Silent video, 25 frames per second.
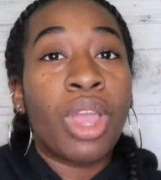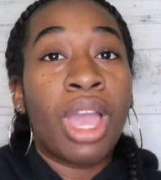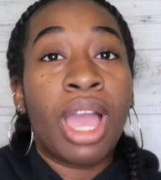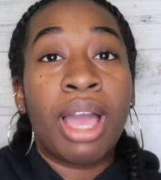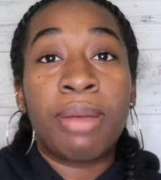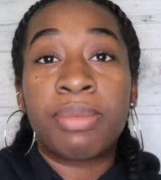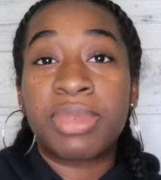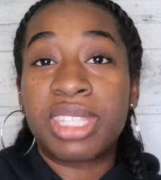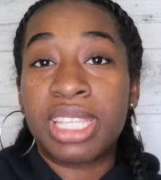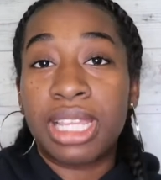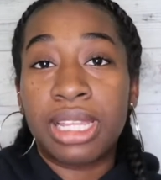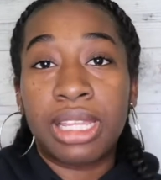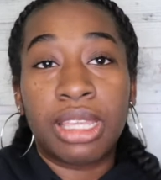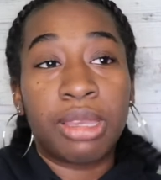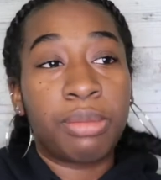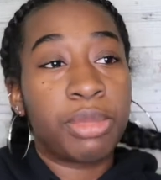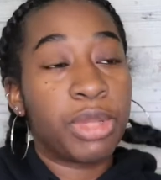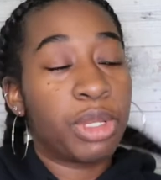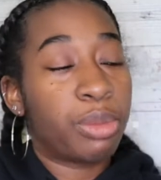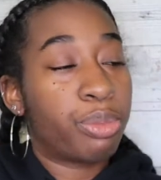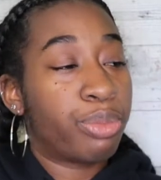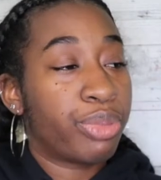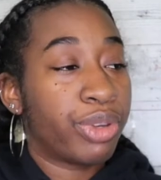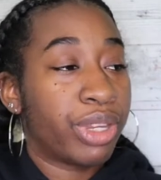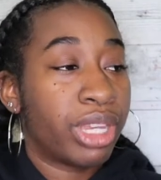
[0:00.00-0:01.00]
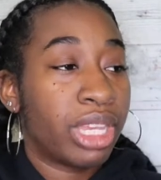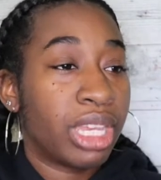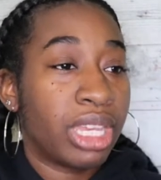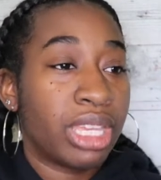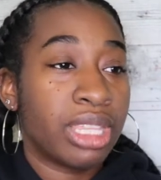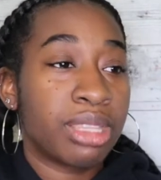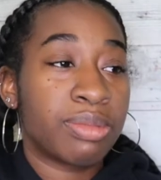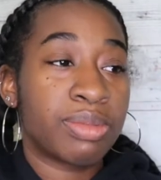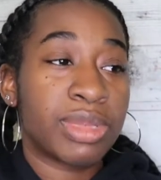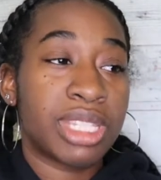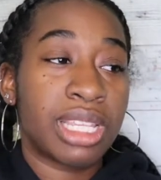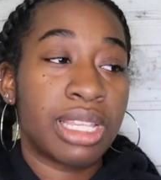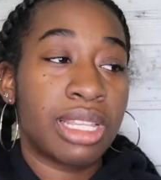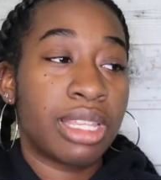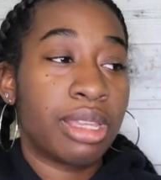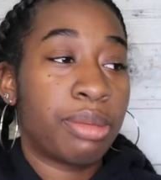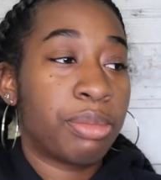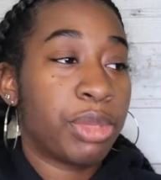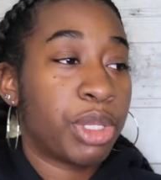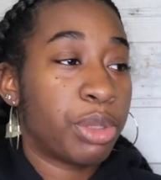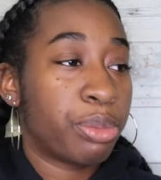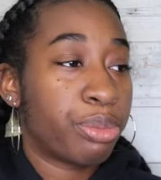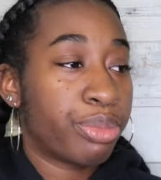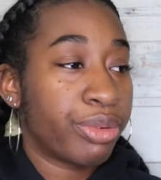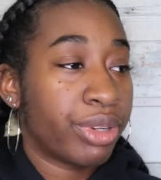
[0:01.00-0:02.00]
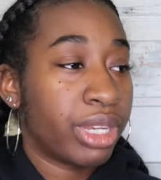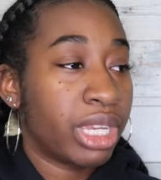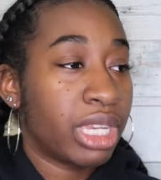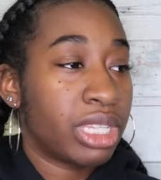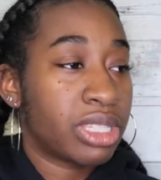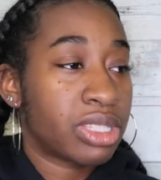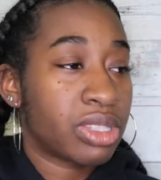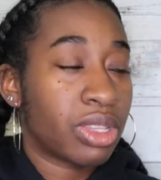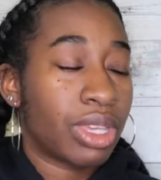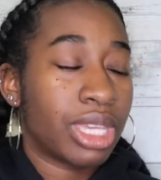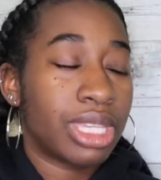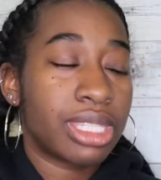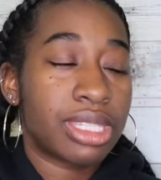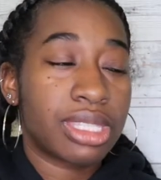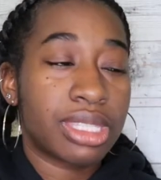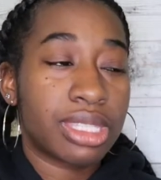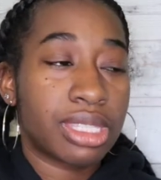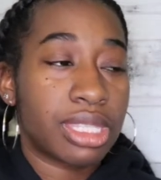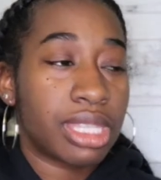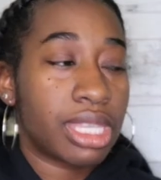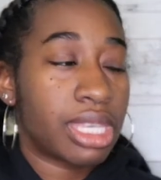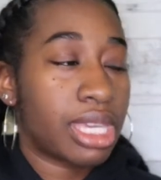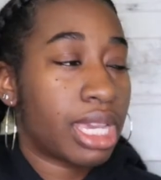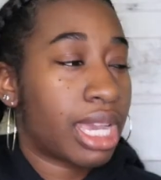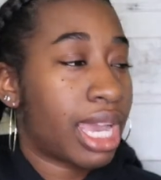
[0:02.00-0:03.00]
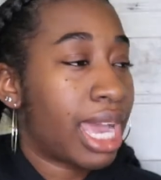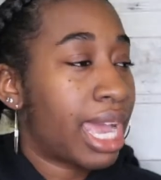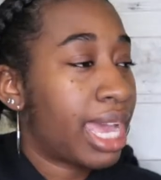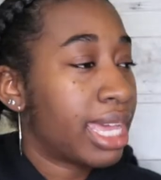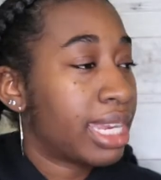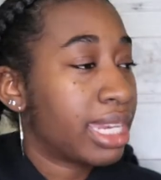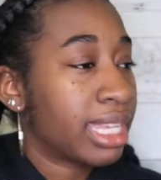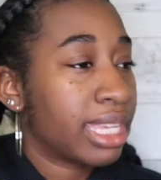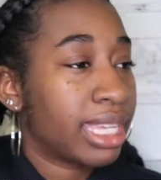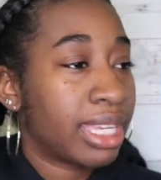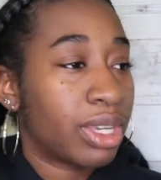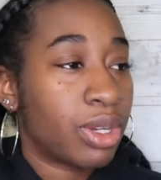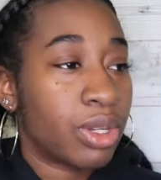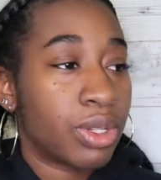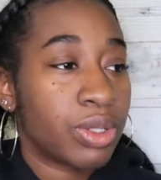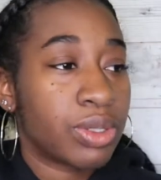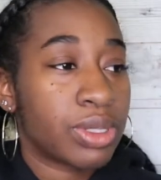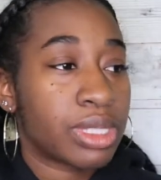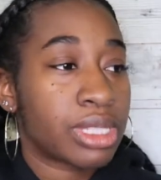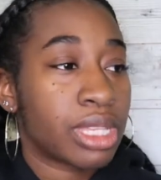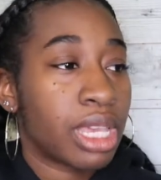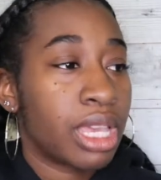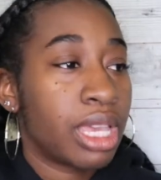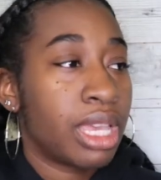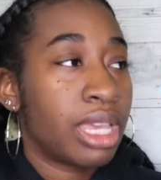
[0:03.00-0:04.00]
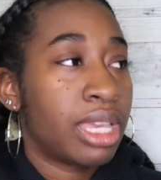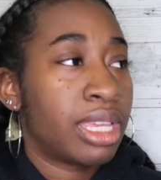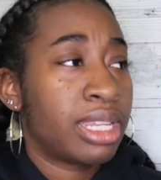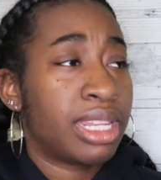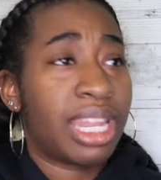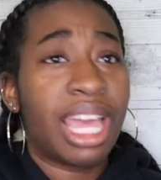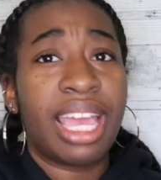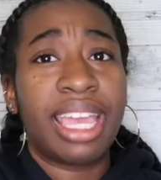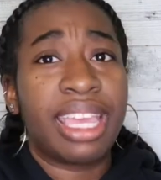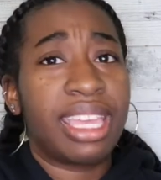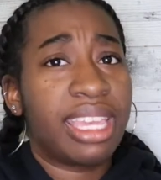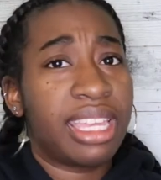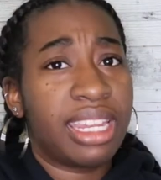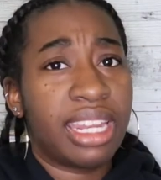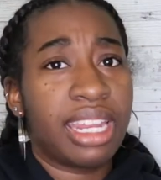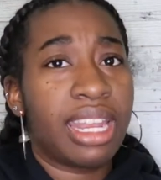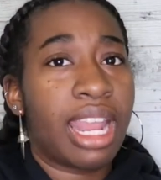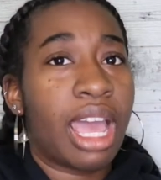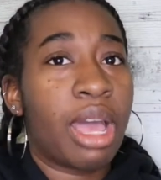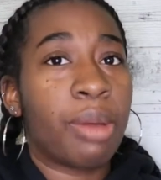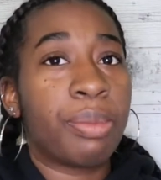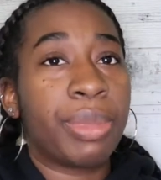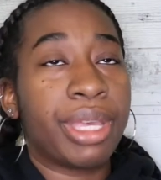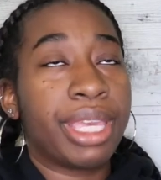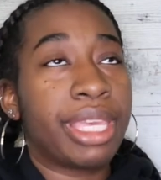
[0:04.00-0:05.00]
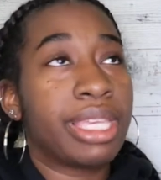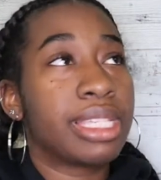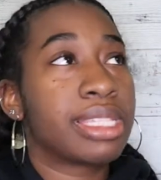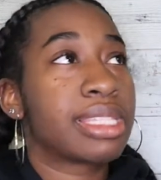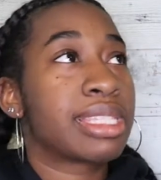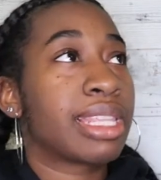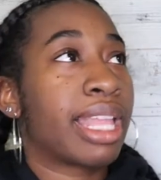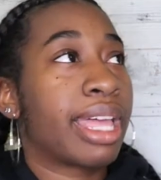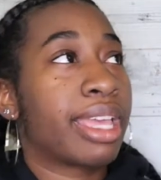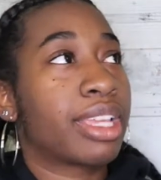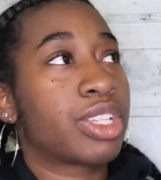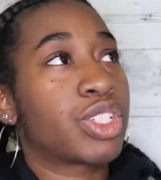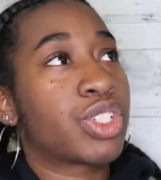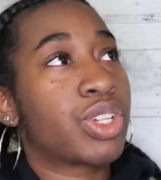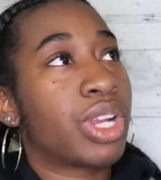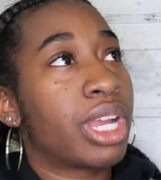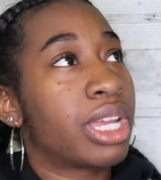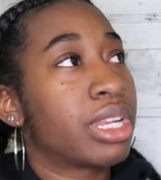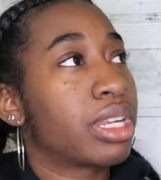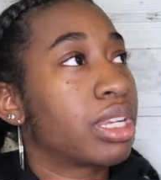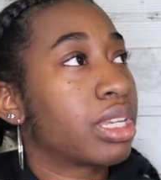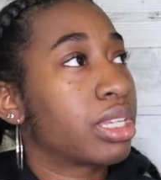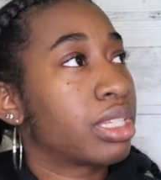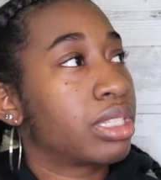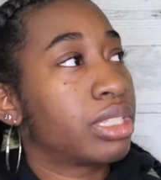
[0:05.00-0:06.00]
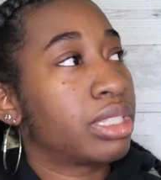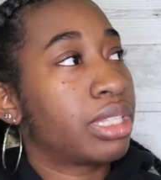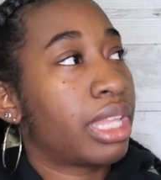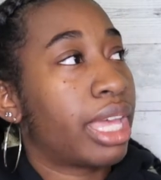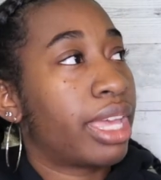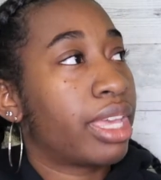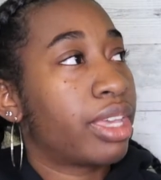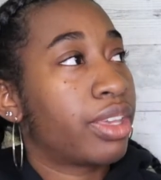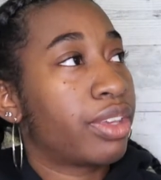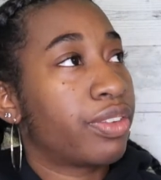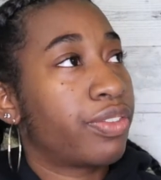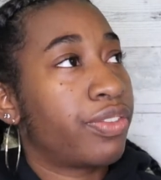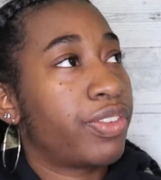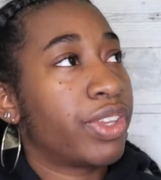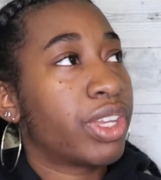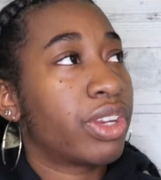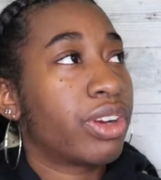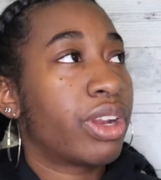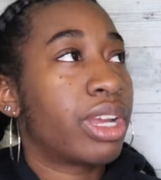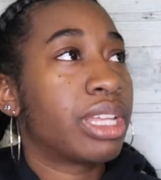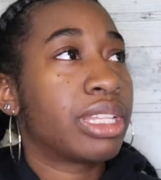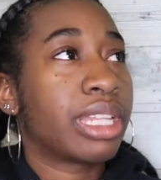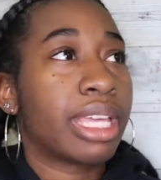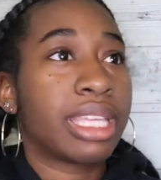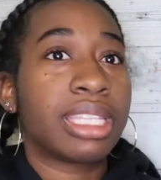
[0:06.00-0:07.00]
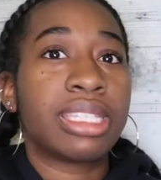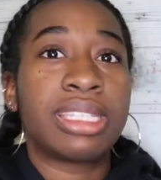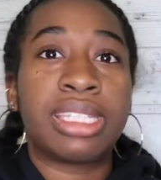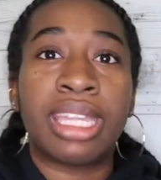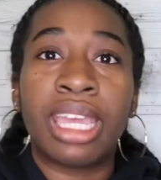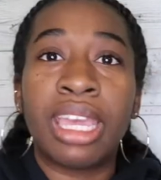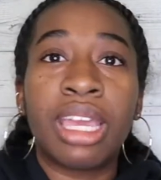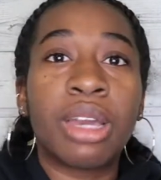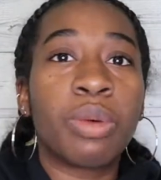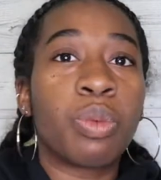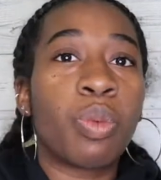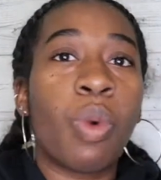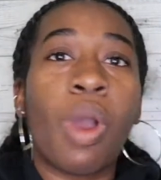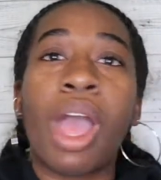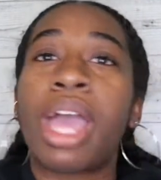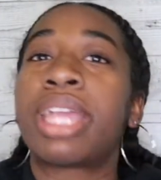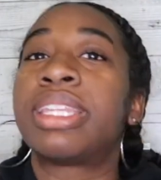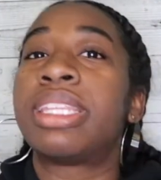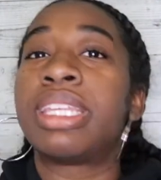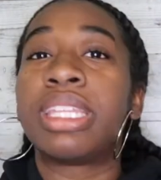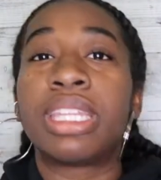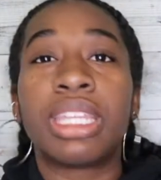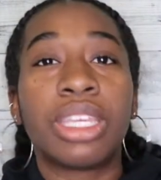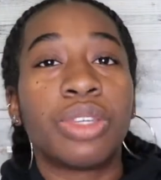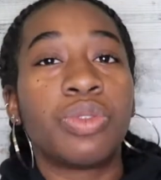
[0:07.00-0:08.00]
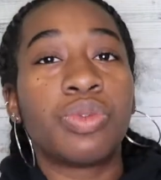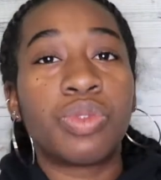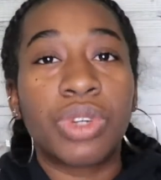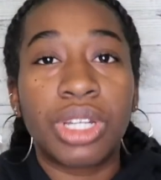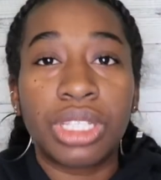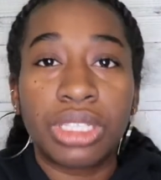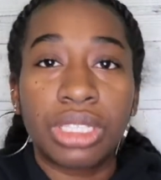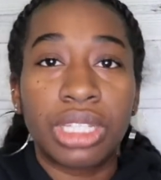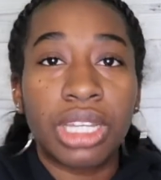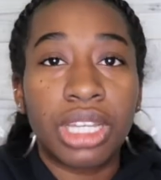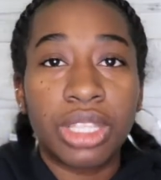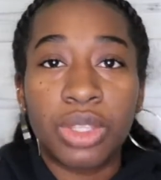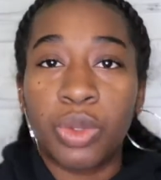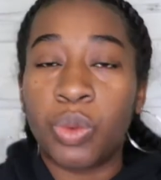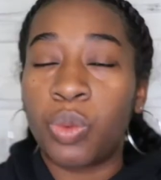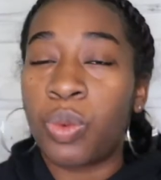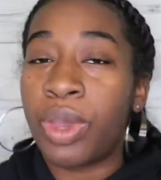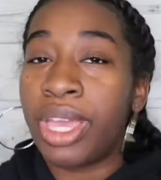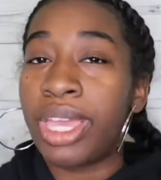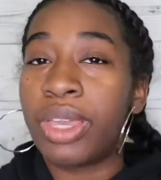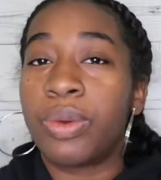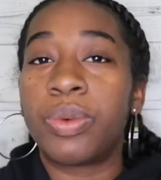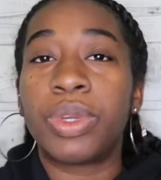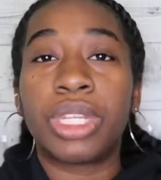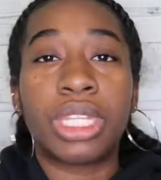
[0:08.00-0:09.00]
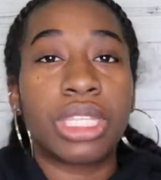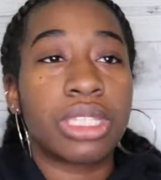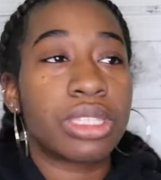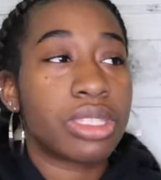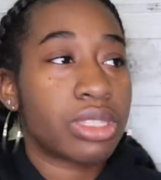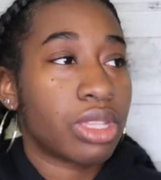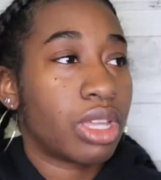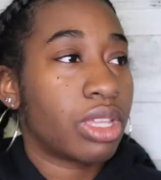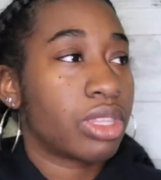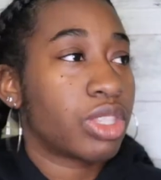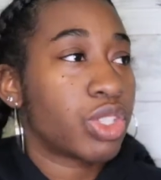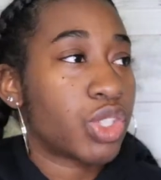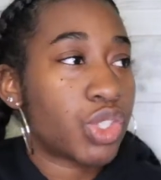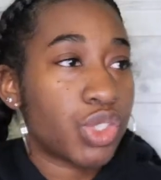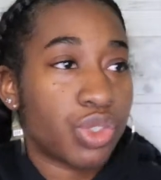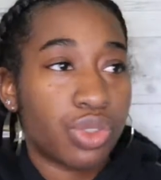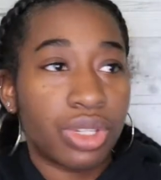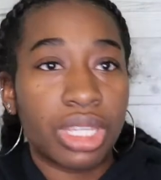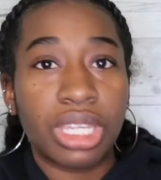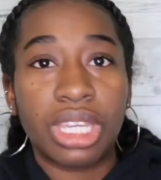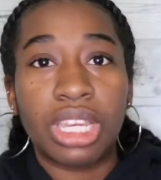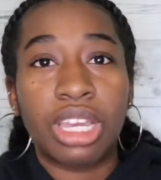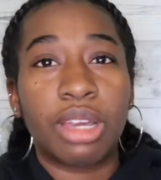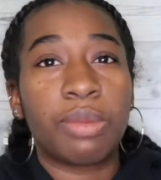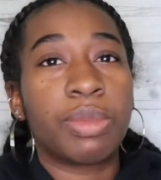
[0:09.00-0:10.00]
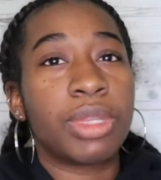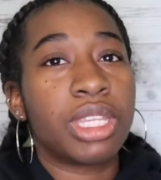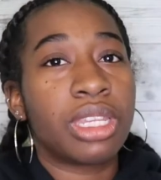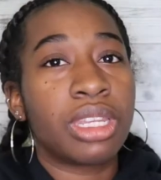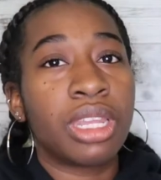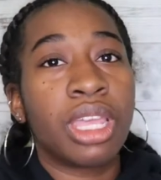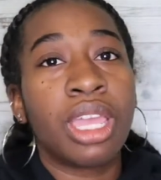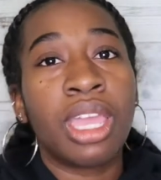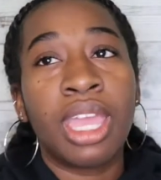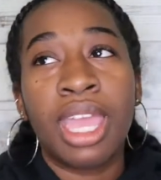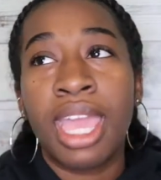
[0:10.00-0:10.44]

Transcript: i'm telling him to breathe i'm telling him to breathe so he's he kind of goes not in and out but he's like trying to like figure out like damn why didn't he run the other way when he saw the tree coming